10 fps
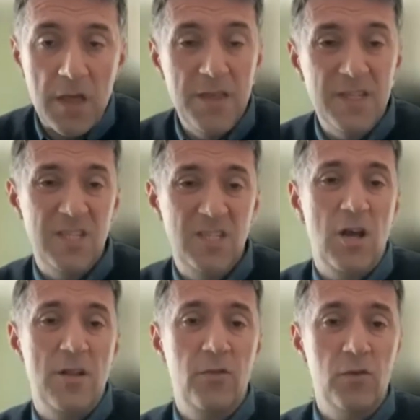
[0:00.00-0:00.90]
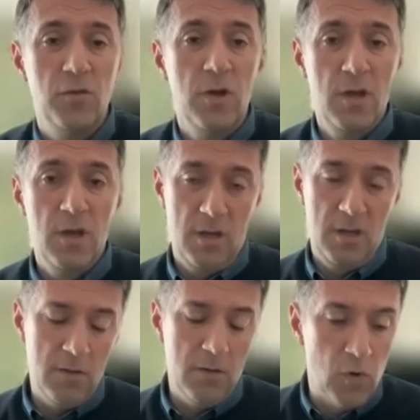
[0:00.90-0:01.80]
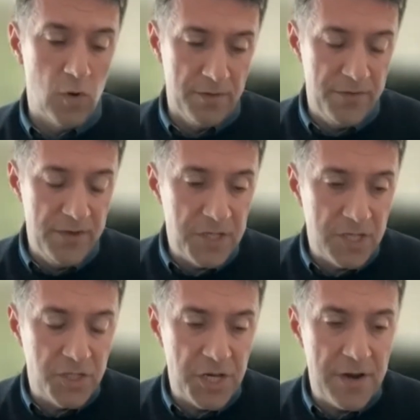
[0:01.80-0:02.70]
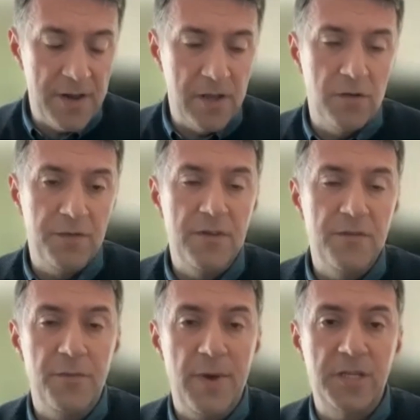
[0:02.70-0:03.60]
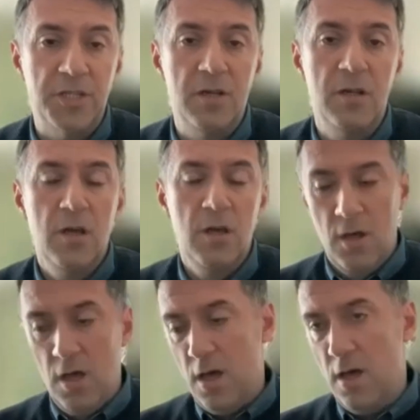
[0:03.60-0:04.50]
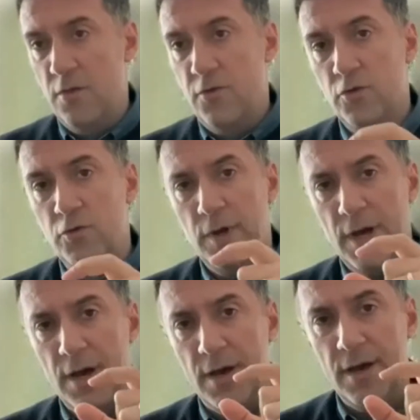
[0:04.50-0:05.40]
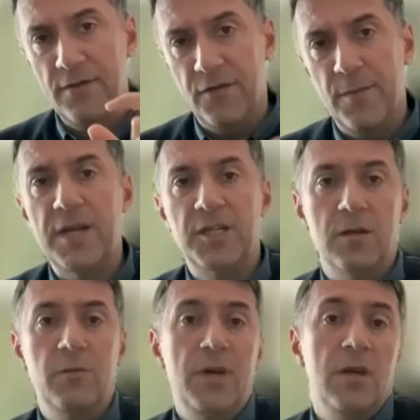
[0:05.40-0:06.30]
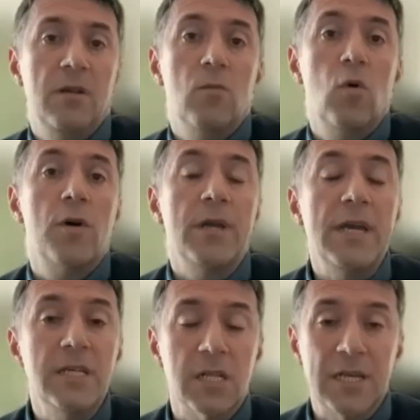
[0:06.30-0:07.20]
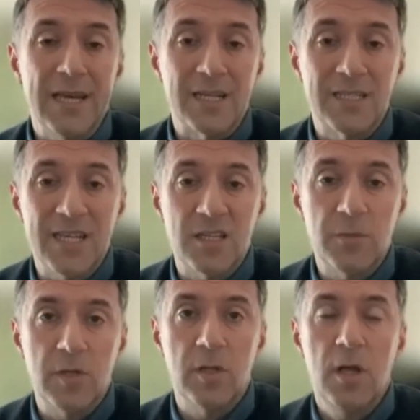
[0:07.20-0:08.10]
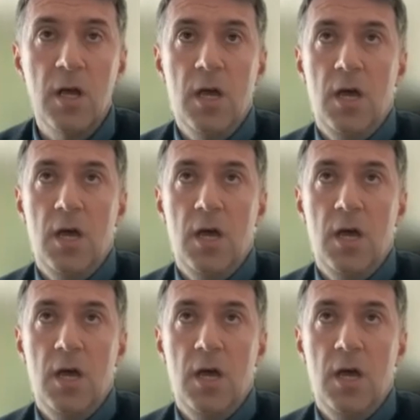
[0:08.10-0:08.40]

This is done through more efficient sharing of information, through information being more easily accessible,